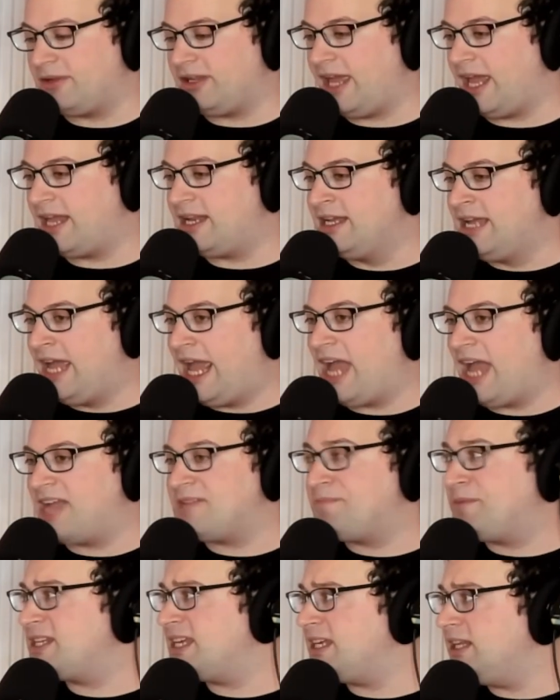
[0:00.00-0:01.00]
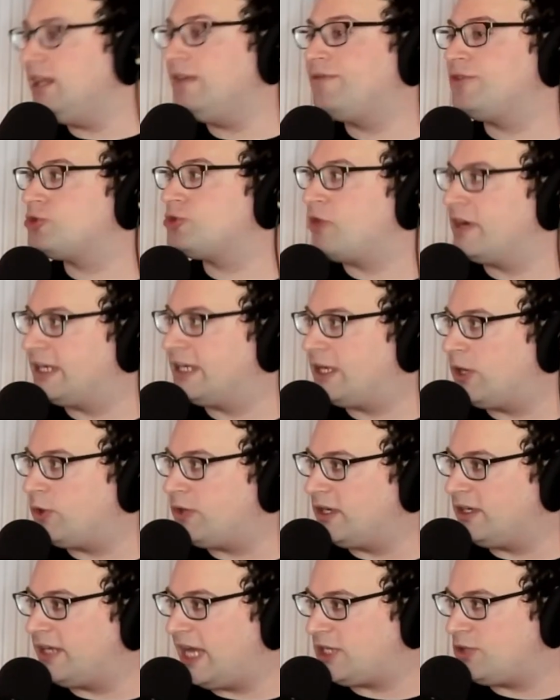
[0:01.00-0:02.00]
and particularly if you're trying to
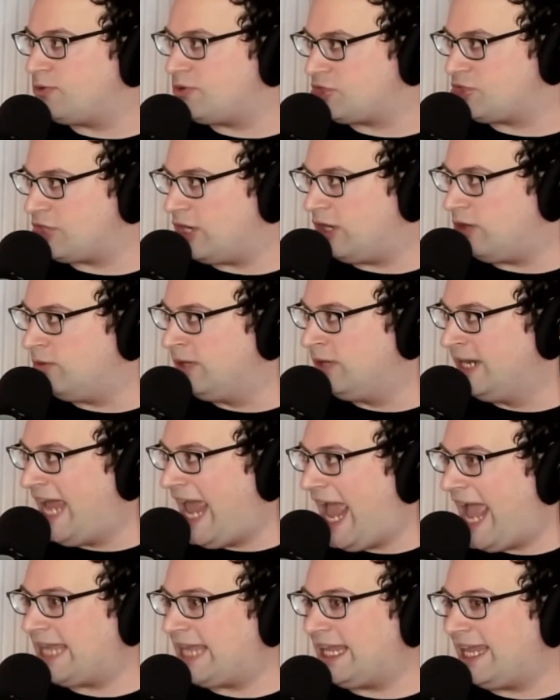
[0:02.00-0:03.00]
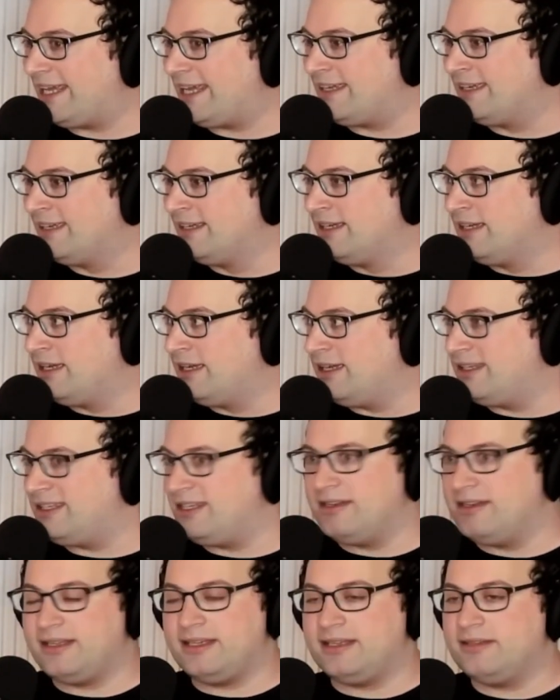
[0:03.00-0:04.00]
get to a show and like.
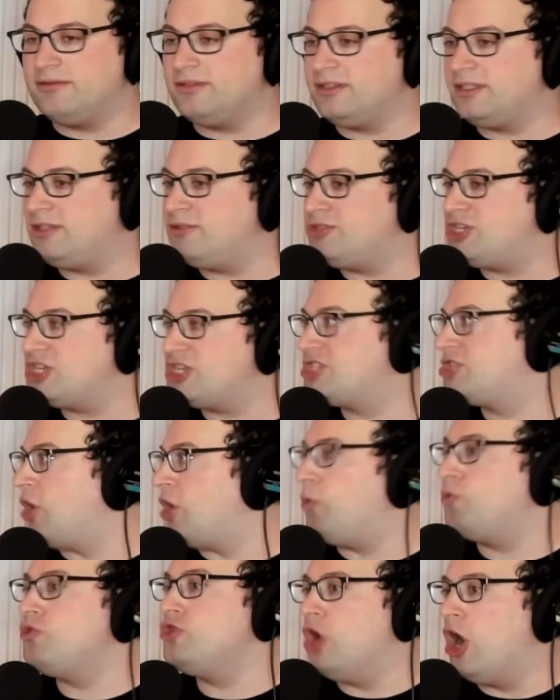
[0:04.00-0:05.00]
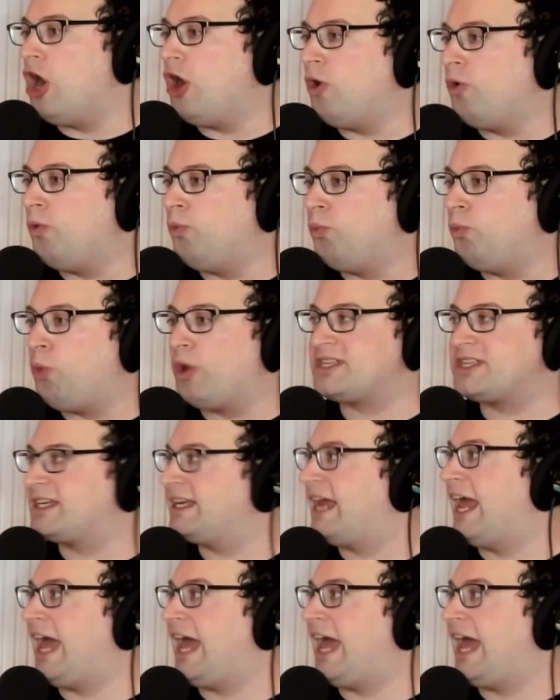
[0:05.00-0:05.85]
You just don't know what's going to